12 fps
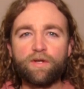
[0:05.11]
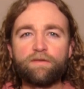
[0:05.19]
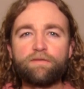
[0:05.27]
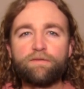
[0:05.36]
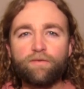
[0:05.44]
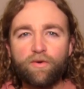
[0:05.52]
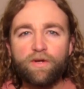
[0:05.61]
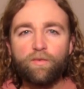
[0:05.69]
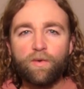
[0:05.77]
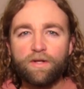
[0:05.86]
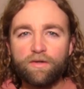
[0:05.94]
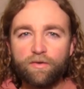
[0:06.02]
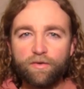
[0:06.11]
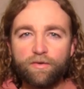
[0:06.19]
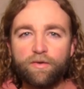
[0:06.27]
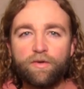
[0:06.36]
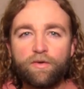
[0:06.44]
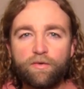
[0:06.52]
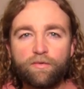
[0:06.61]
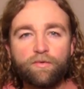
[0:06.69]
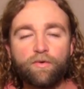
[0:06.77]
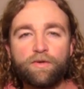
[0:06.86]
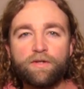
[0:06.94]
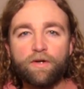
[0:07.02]
a 41-year-old
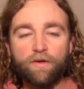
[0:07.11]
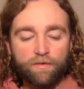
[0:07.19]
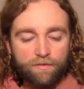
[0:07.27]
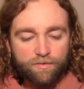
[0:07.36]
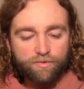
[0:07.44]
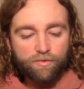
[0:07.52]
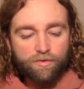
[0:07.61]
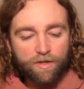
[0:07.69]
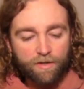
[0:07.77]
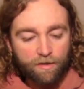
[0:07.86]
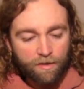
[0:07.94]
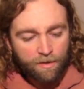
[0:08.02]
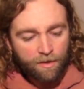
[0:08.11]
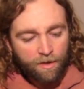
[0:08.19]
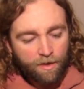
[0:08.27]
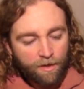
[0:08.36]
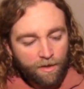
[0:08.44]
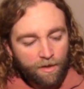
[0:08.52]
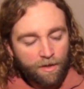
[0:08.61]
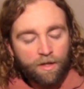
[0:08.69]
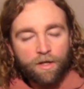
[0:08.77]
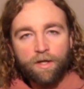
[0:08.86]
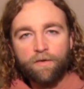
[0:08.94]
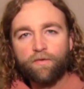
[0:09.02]
grown adult drone on
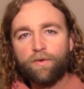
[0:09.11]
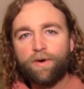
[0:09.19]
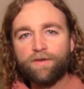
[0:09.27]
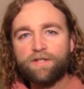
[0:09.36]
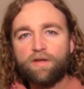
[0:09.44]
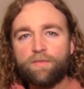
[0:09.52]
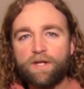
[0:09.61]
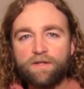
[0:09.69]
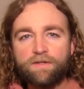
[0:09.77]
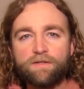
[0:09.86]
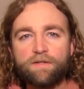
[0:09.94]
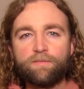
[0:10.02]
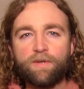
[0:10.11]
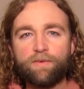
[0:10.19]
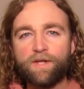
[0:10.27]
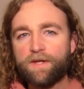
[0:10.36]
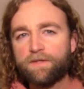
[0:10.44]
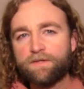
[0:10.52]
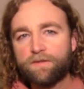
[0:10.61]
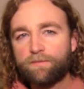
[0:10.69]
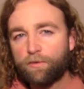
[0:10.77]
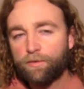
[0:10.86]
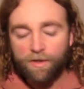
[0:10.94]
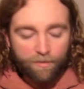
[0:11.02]
for about 10 minutes, maybe less,
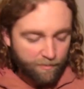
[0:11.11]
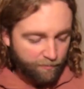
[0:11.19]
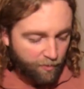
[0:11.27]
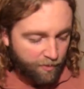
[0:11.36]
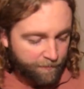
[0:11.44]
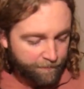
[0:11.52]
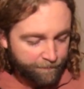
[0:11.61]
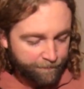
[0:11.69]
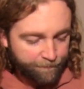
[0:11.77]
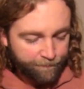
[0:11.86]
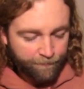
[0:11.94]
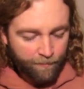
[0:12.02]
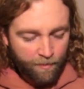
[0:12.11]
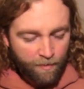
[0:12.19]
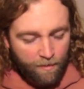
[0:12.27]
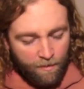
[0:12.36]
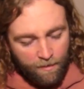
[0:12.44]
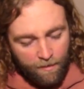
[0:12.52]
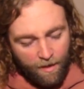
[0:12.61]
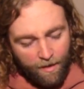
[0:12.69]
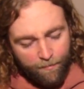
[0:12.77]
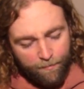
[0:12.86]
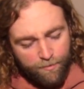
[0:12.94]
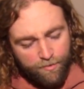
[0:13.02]
maybe a little bit more,
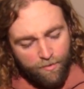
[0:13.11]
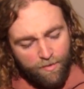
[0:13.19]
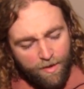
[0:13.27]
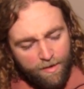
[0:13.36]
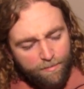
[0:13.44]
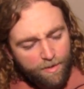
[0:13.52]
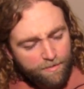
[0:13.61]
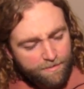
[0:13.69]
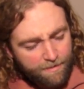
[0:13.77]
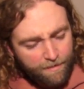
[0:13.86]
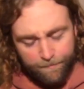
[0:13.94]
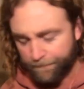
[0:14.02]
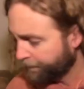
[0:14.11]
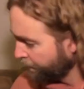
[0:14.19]
drone on about a